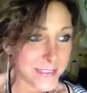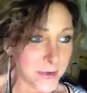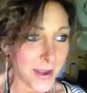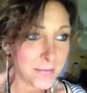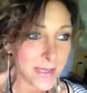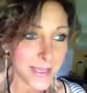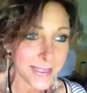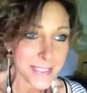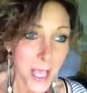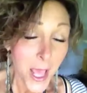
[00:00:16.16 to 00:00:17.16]
train
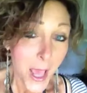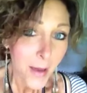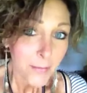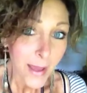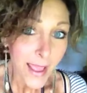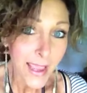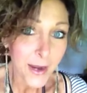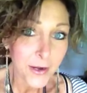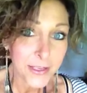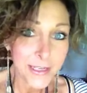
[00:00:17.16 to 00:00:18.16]
because my
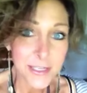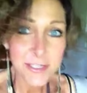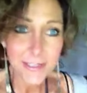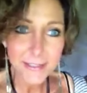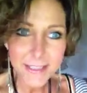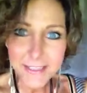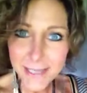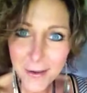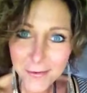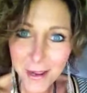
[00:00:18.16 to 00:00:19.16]
air conditioning
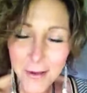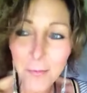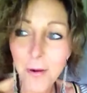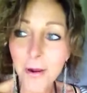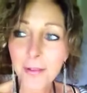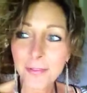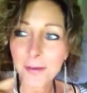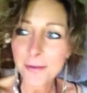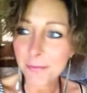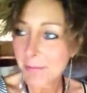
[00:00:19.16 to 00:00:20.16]
still doesn't work. The,
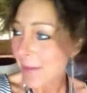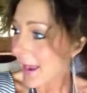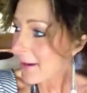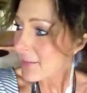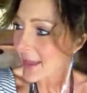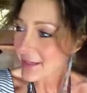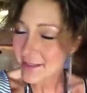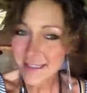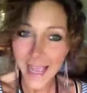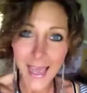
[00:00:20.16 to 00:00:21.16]
the repairman
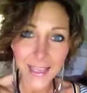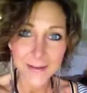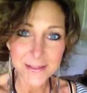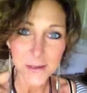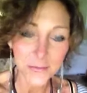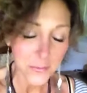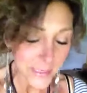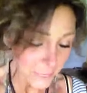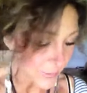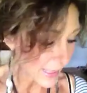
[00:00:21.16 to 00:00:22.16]
just got here, so if
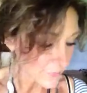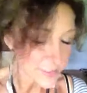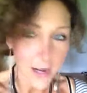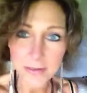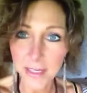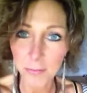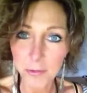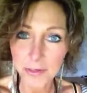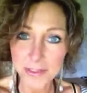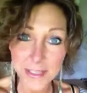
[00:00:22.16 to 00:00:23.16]
we, we have to talk to him,
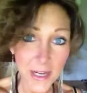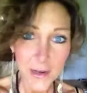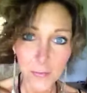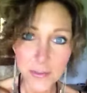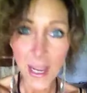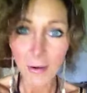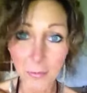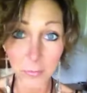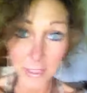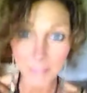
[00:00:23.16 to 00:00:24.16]
we'll just, we'll talk
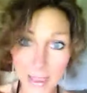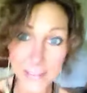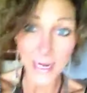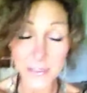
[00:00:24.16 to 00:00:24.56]
and we'll get back to our